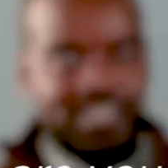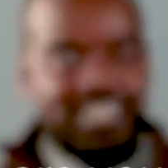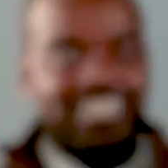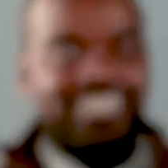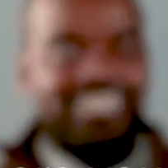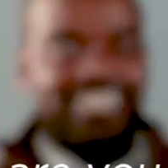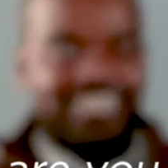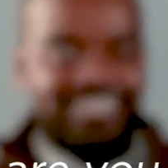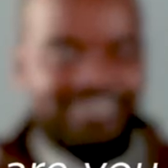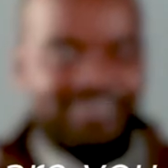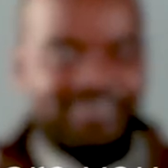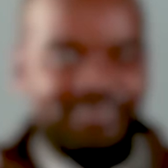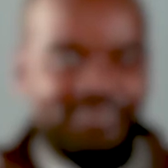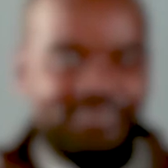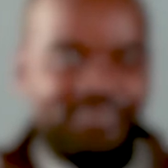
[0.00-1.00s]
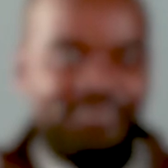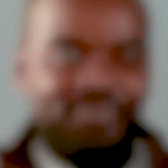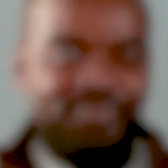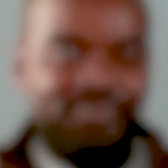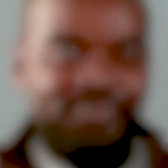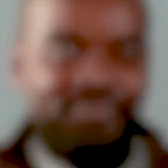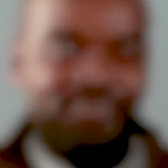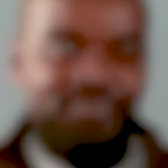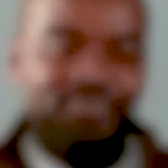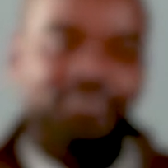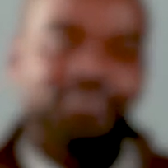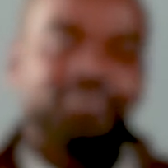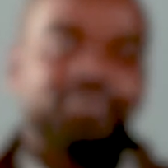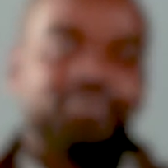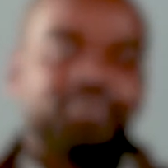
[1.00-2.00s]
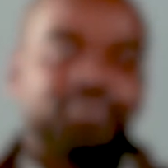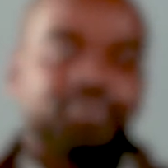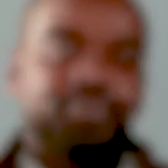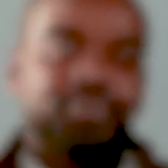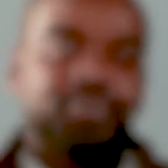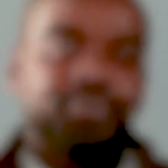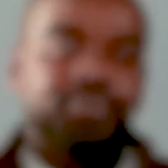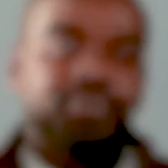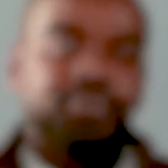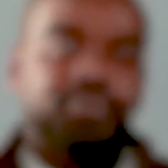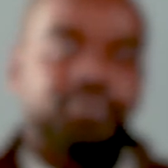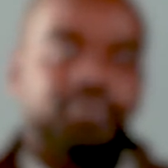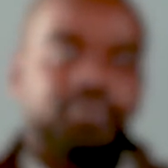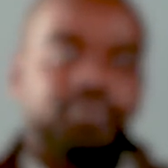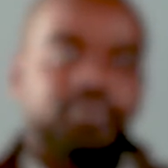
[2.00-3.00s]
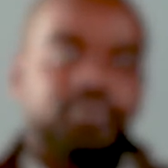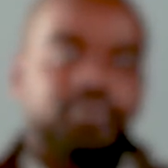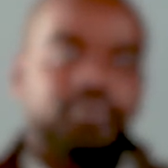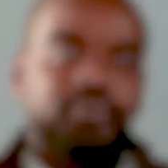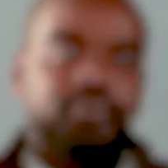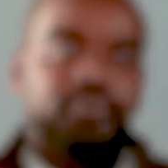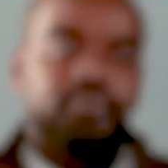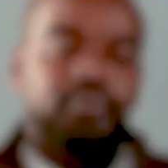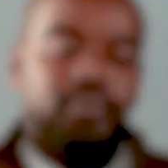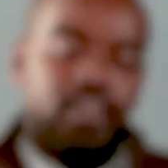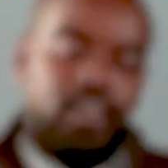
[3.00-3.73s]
[no speech]